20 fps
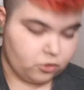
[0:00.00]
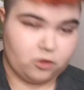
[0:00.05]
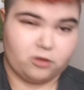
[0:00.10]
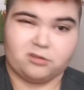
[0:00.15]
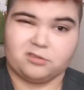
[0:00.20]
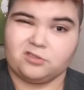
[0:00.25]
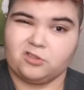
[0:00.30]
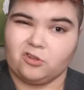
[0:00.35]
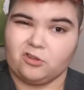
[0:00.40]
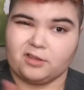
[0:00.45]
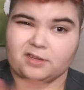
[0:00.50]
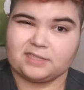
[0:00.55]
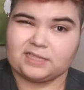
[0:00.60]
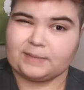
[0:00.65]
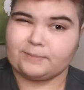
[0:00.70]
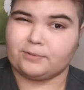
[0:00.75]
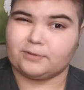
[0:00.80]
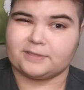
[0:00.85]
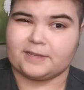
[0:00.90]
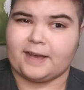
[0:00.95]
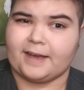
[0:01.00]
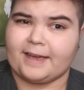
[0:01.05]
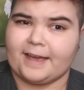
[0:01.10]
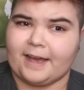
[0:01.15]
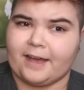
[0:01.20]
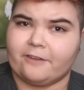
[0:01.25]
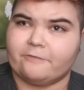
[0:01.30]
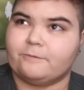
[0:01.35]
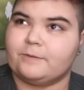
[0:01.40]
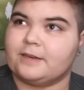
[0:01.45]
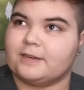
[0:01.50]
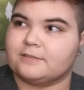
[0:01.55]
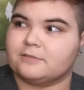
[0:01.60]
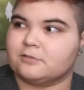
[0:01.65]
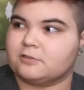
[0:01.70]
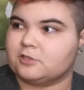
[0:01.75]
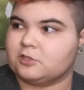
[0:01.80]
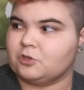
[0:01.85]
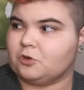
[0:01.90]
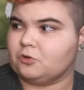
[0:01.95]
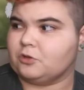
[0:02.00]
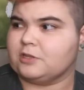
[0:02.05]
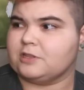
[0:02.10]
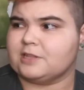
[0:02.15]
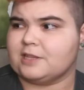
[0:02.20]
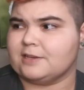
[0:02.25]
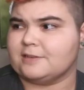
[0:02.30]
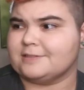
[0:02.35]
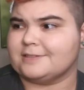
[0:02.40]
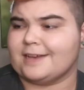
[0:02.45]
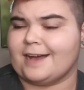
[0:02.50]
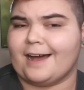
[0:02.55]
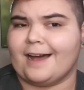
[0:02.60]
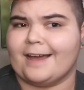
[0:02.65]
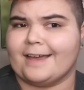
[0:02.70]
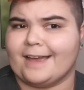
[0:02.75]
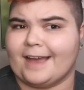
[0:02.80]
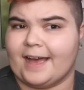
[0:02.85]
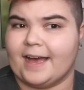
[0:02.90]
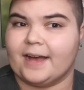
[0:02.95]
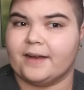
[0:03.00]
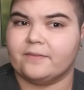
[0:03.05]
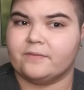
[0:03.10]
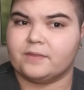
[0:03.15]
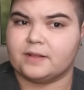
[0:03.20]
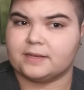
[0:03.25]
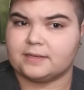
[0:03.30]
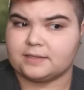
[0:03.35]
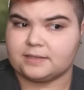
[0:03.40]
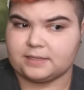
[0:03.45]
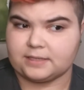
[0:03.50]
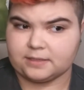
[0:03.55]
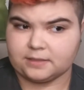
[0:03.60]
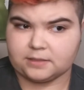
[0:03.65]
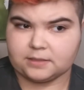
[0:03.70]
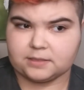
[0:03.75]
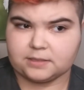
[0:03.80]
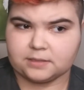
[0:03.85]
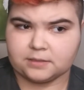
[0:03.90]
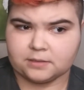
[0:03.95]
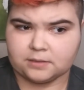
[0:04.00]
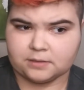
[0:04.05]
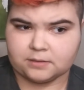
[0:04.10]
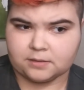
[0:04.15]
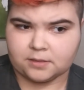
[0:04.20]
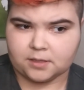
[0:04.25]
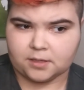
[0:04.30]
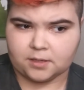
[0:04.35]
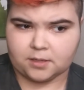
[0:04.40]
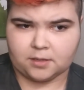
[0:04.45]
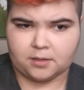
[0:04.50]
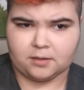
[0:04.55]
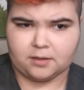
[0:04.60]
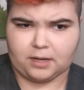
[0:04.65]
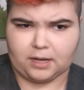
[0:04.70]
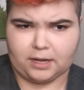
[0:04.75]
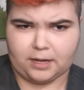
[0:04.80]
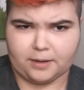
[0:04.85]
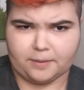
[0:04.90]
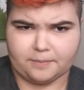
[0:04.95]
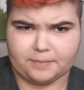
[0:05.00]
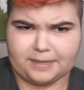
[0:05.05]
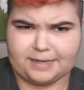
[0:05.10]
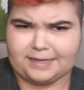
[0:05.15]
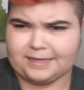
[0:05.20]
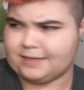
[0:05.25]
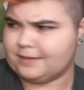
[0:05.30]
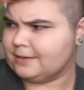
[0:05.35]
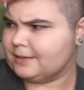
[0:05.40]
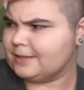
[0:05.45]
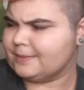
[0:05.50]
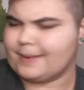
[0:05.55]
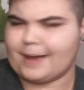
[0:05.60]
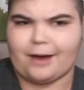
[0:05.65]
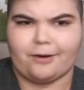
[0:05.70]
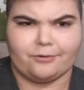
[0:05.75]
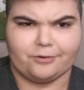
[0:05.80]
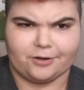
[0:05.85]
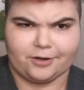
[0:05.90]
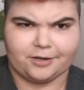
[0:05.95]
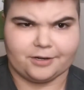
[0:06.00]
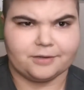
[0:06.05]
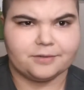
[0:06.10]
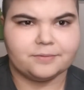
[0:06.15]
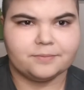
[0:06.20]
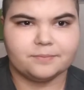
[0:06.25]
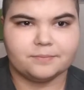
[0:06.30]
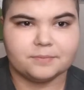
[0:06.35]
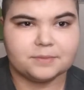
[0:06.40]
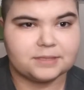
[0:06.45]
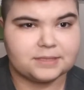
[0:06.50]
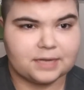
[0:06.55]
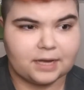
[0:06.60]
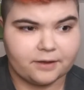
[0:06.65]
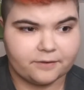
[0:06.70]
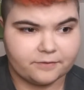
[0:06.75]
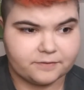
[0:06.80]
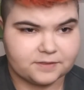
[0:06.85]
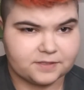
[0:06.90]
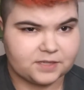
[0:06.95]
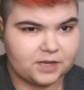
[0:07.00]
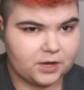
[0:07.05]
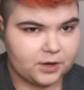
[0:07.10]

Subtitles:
those are the only examples I have, because those are the only things that I have that eat any of the powdered stuff.